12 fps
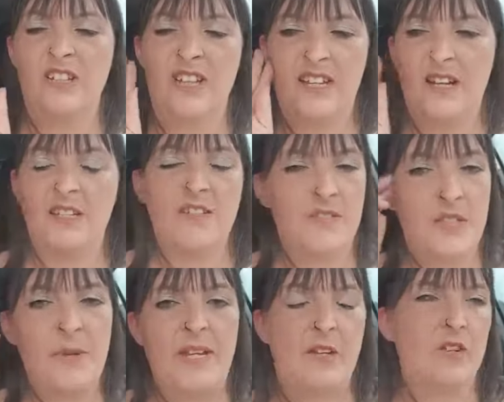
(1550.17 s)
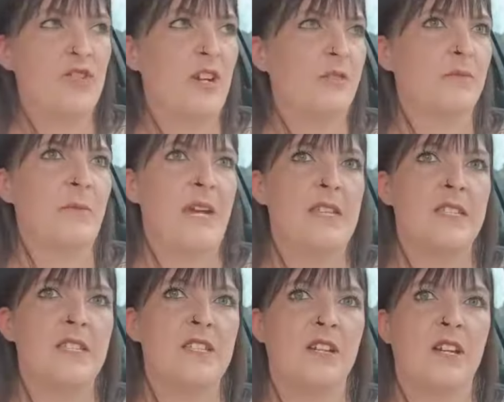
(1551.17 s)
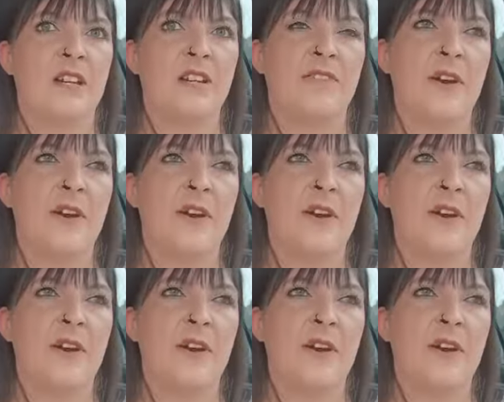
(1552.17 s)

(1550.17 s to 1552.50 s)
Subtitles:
it kind of, to me, contract means you're kind of